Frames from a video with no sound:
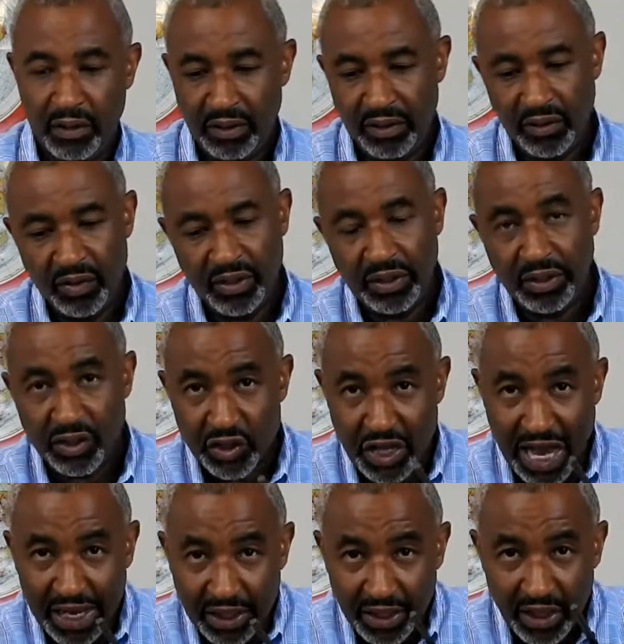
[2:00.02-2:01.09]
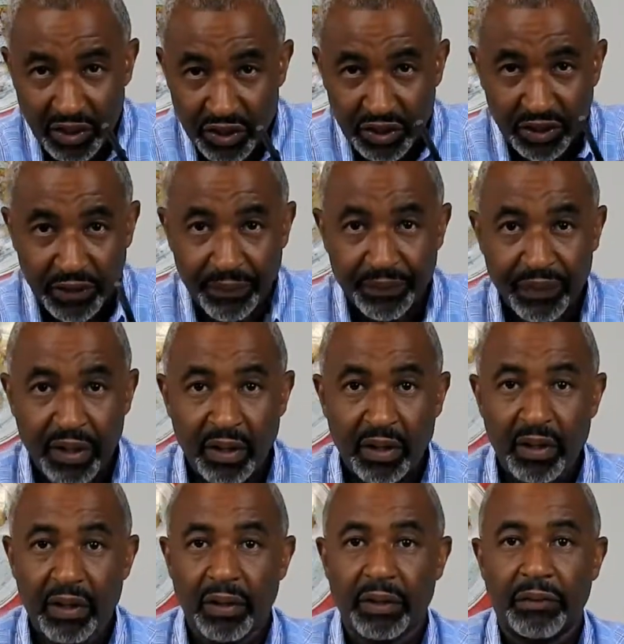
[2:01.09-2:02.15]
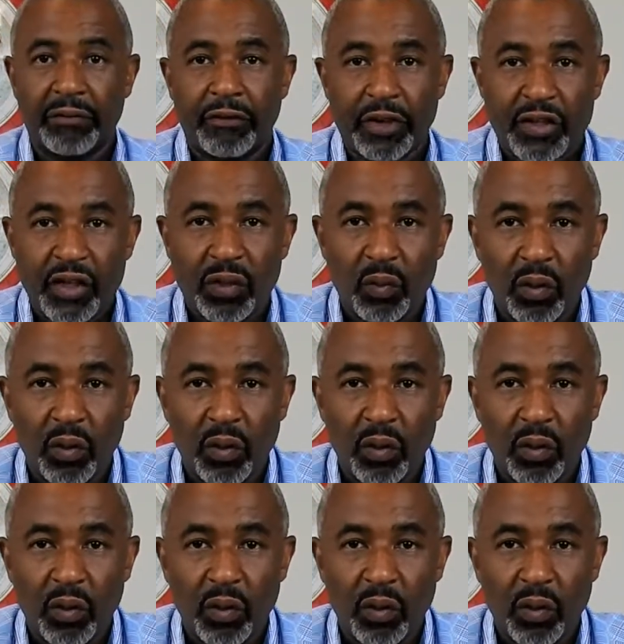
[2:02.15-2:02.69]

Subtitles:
using the jagged edge here. The friction